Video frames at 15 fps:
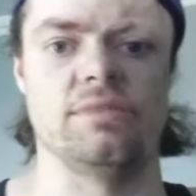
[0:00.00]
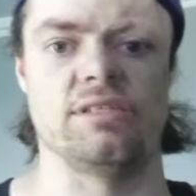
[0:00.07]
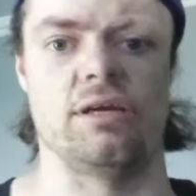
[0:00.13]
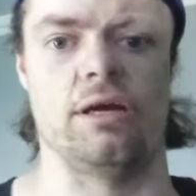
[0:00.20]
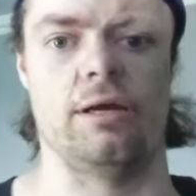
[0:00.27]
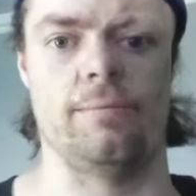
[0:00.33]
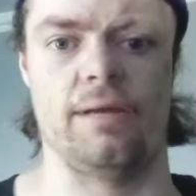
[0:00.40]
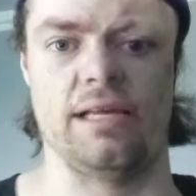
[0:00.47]

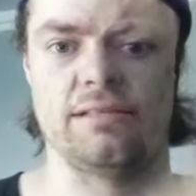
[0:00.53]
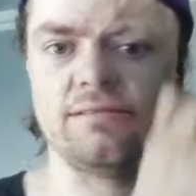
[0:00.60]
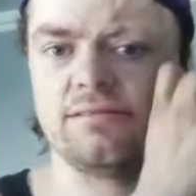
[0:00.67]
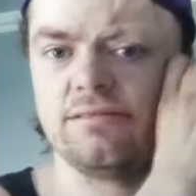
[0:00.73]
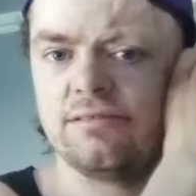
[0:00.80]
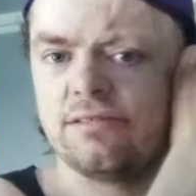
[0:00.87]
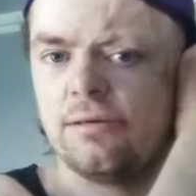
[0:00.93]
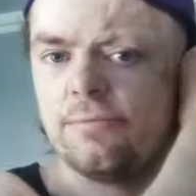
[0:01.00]
Sorry, I had
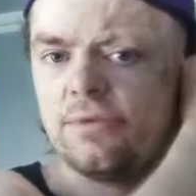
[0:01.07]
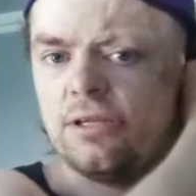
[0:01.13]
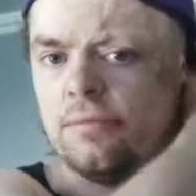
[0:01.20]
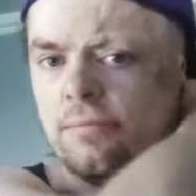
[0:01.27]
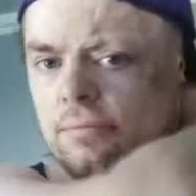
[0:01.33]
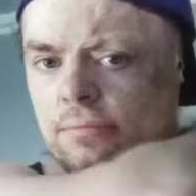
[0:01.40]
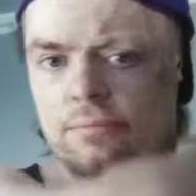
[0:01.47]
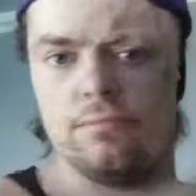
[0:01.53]

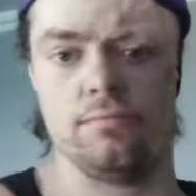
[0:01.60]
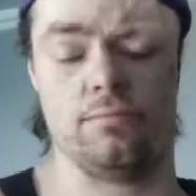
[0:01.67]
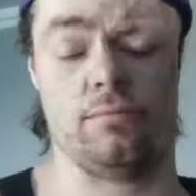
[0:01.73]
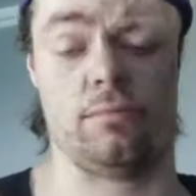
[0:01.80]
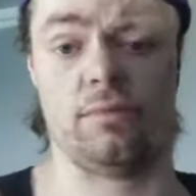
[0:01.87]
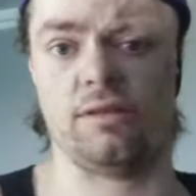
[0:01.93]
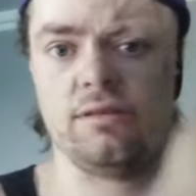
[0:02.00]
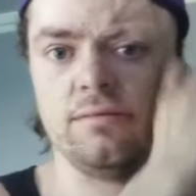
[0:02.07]
something
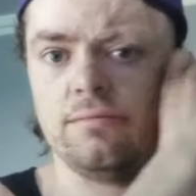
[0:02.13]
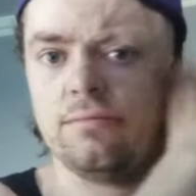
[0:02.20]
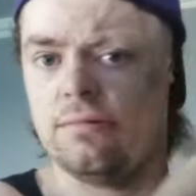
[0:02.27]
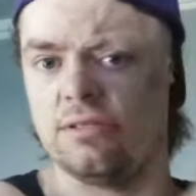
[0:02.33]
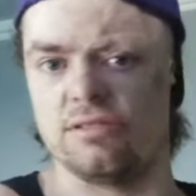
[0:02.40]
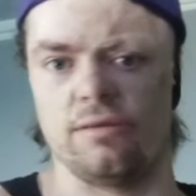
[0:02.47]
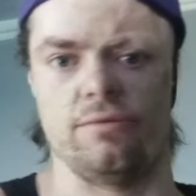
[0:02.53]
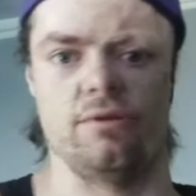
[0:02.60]

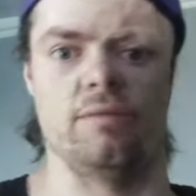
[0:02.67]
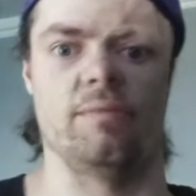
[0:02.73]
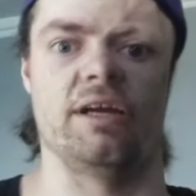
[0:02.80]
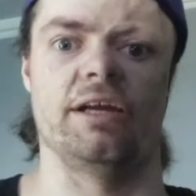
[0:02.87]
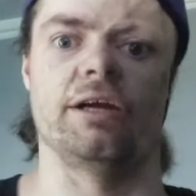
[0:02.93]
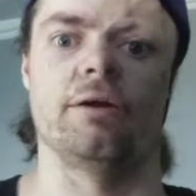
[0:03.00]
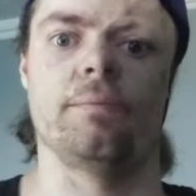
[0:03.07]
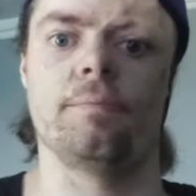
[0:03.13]
something
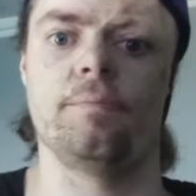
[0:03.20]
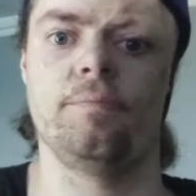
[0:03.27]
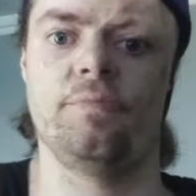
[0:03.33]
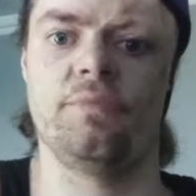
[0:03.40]
mayor.